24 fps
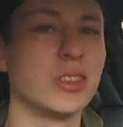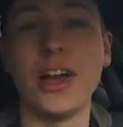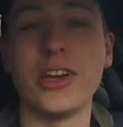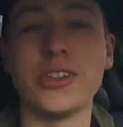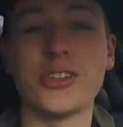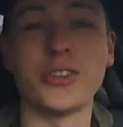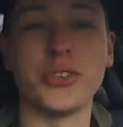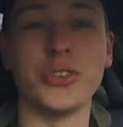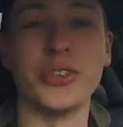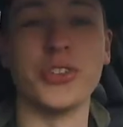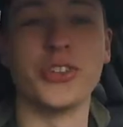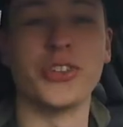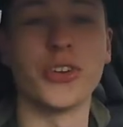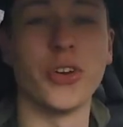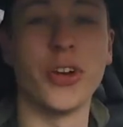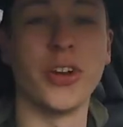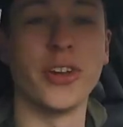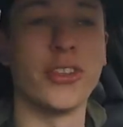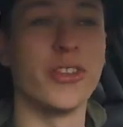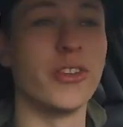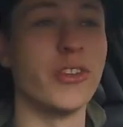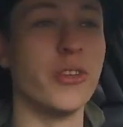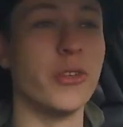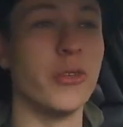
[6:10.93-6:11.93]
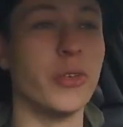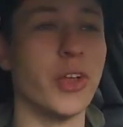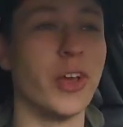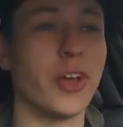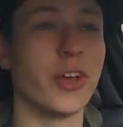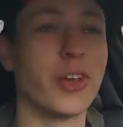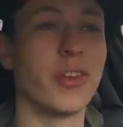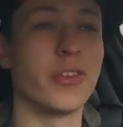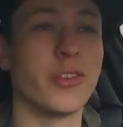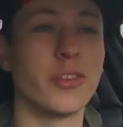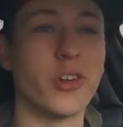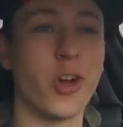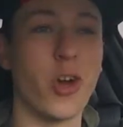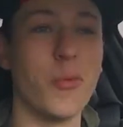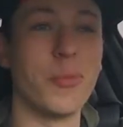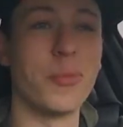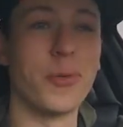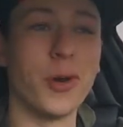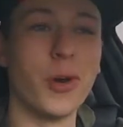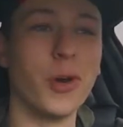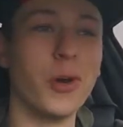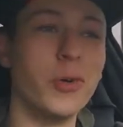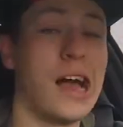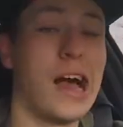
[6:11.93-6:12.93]
As you're enjoying the new like
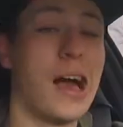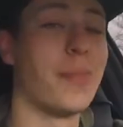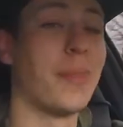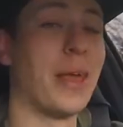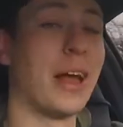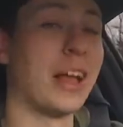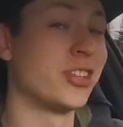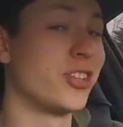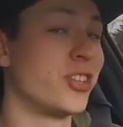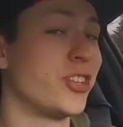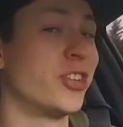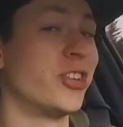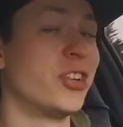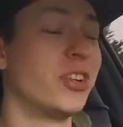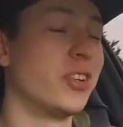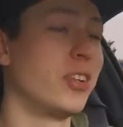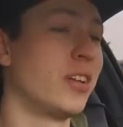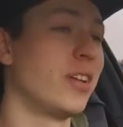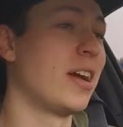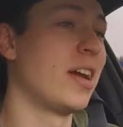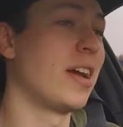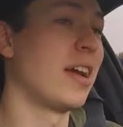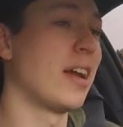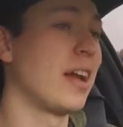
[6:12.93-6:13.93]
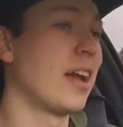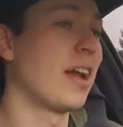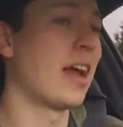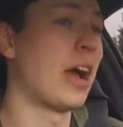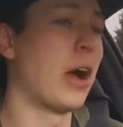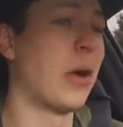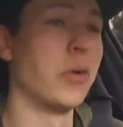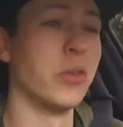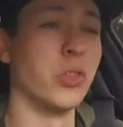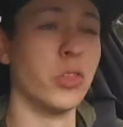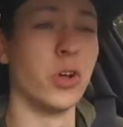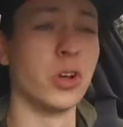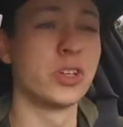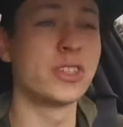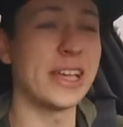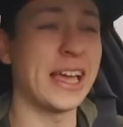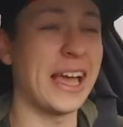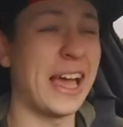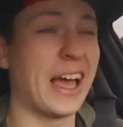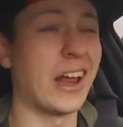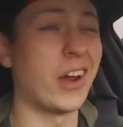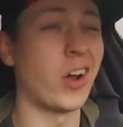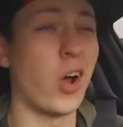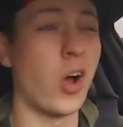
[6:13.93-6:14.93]
GoPro, I'm not sure how it looks
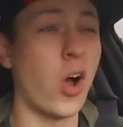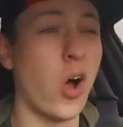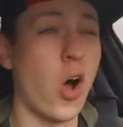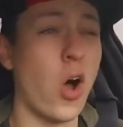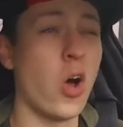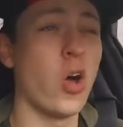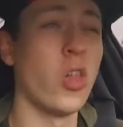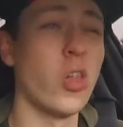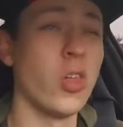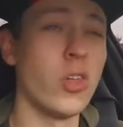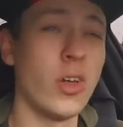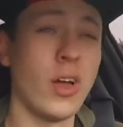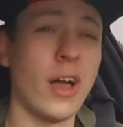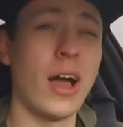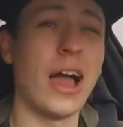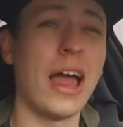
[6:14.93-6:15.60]
at all.